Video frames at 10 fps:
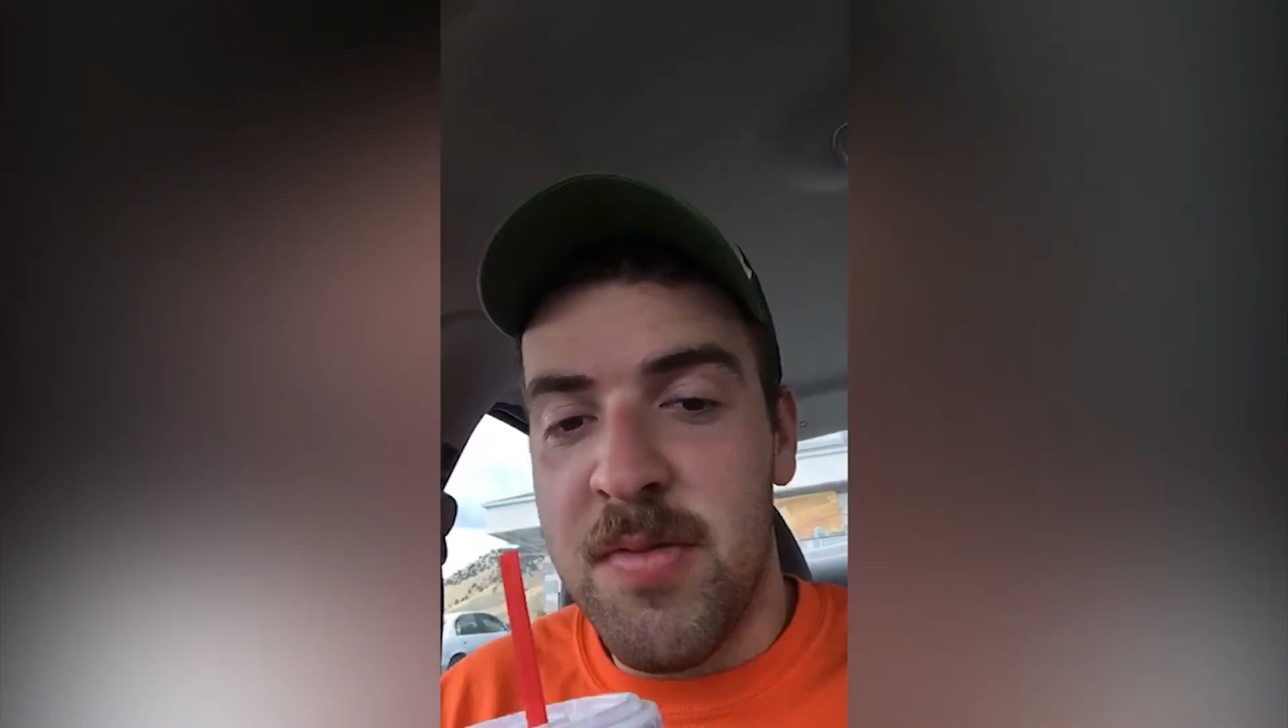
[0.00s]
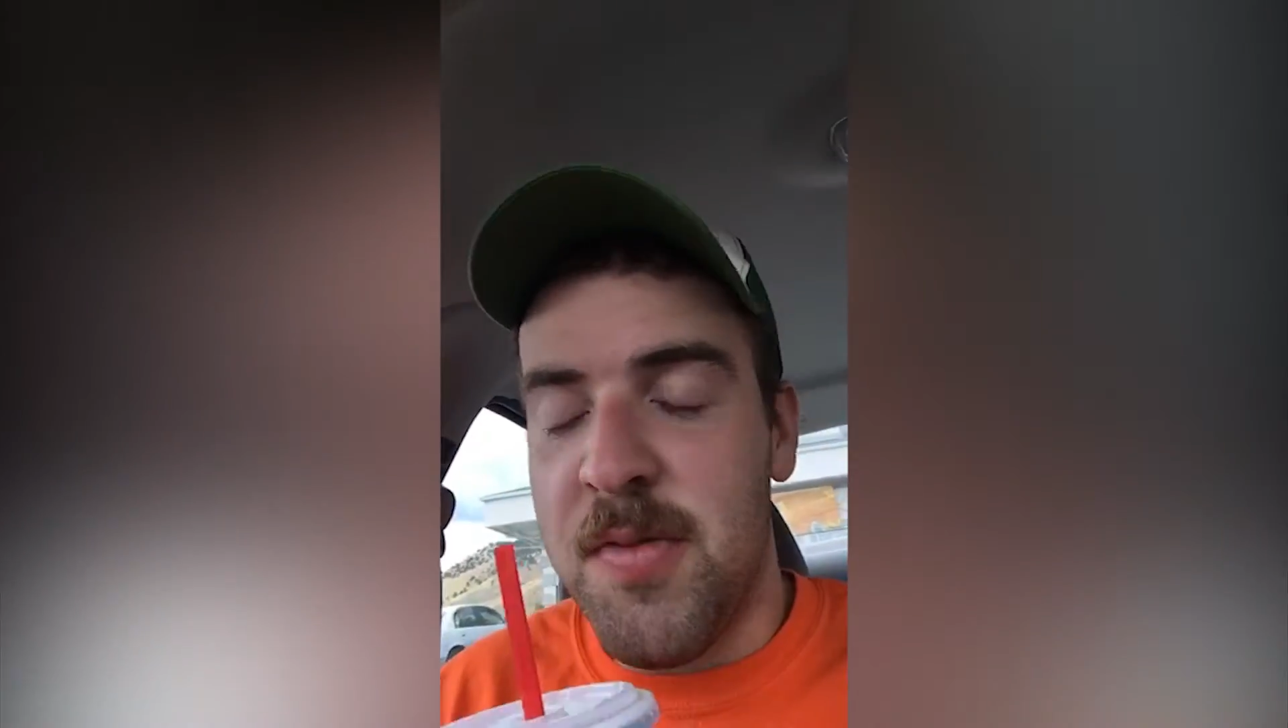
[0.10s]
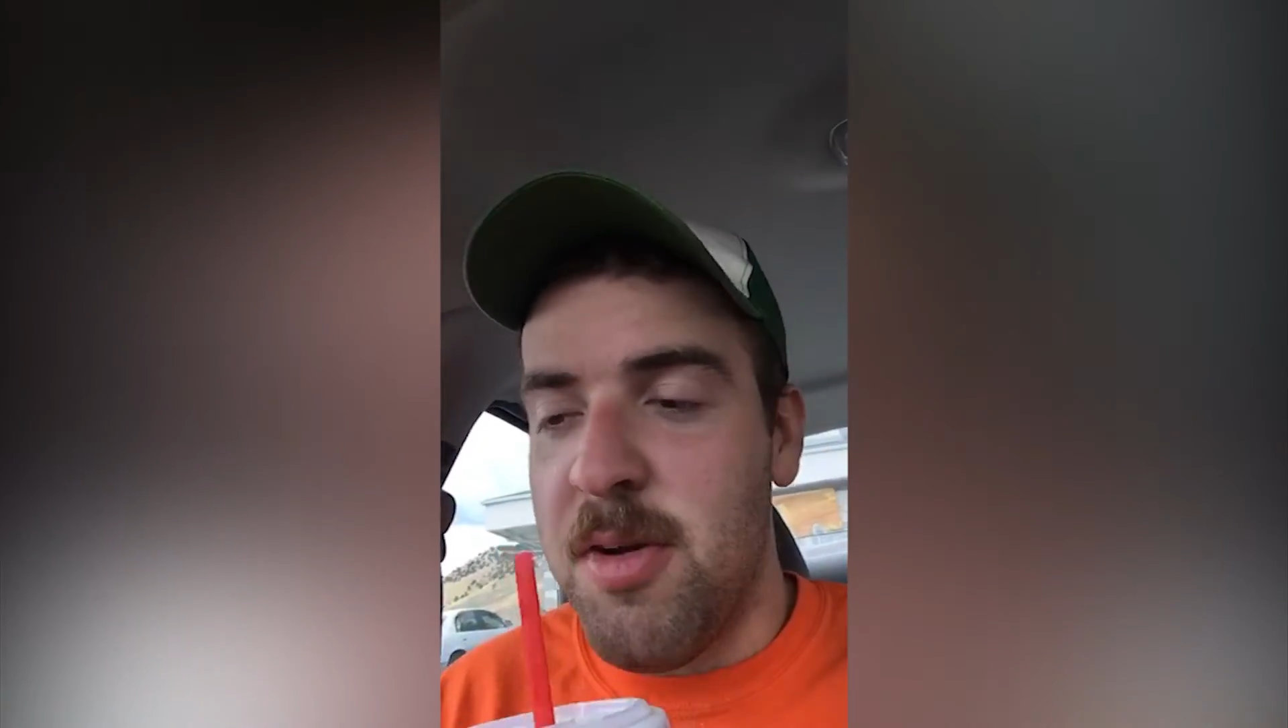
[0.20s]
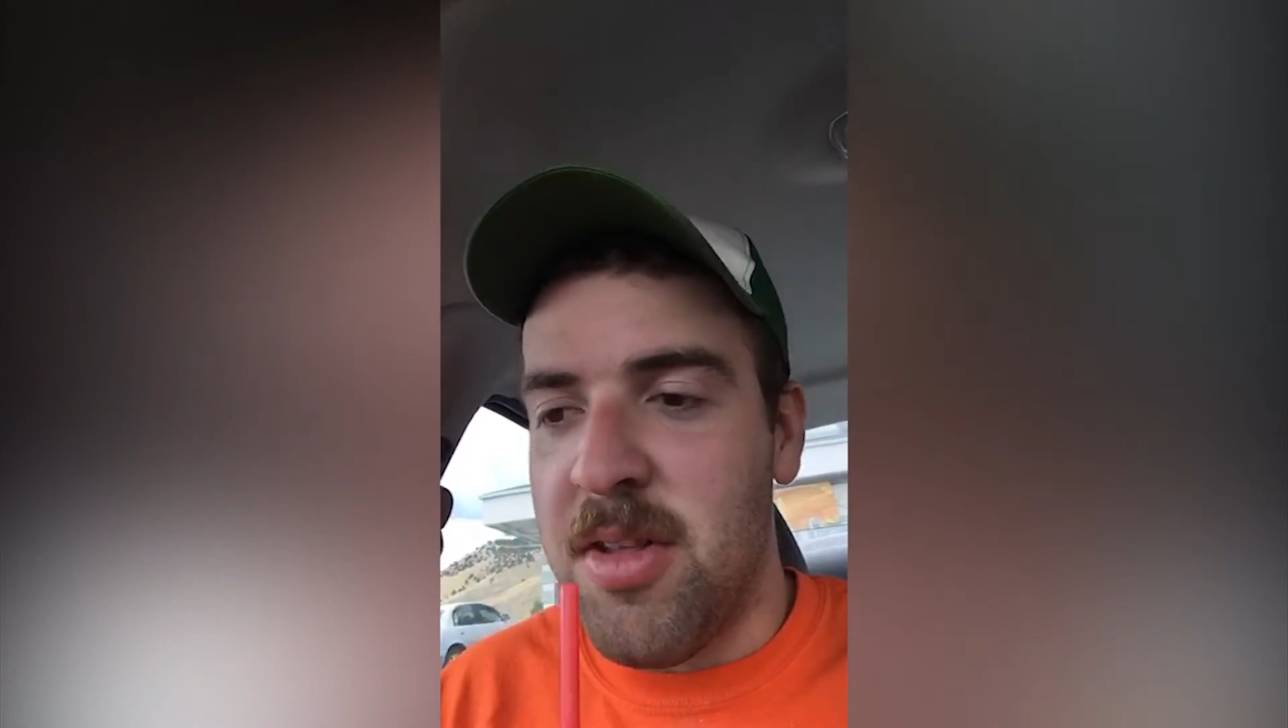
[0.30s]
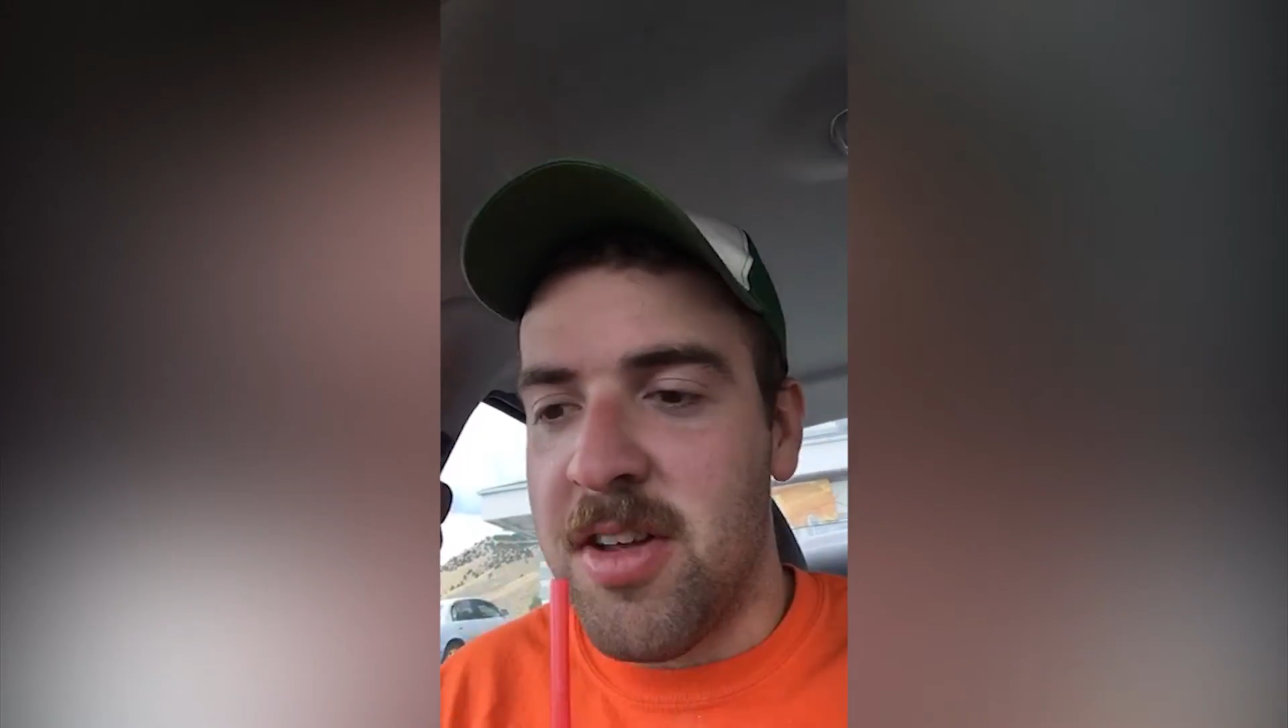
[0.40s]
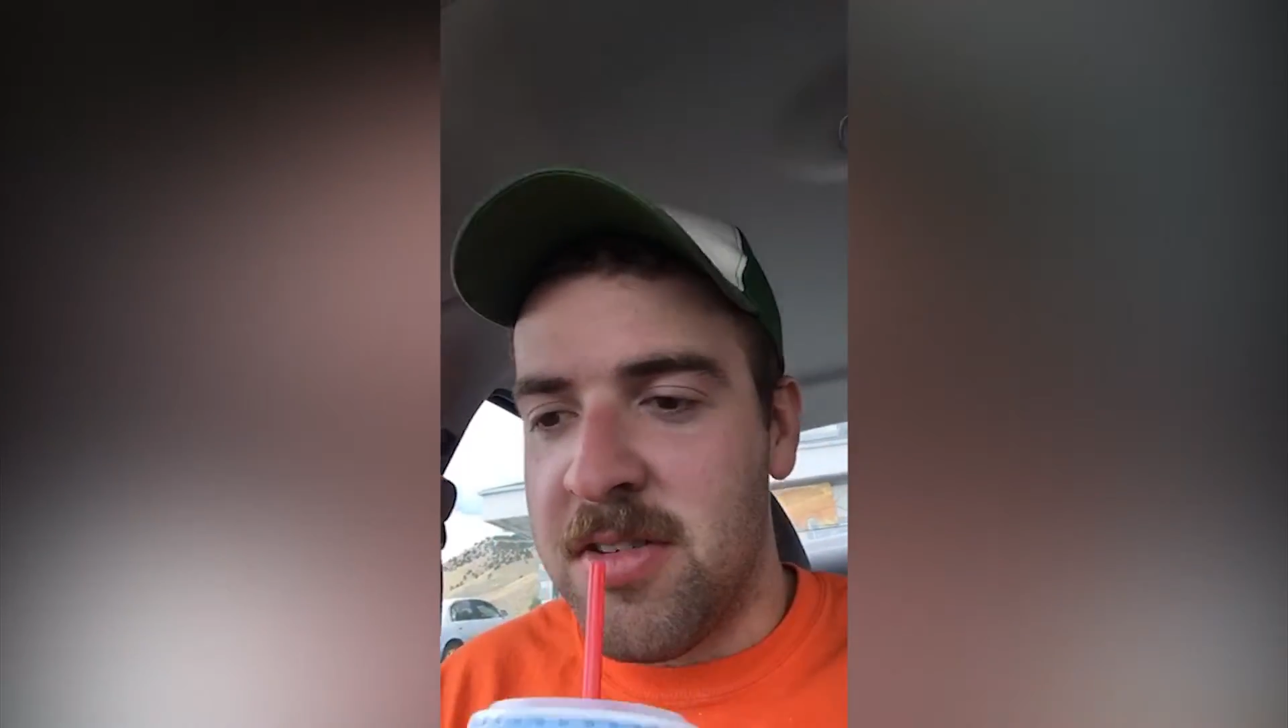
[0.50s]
pleasant.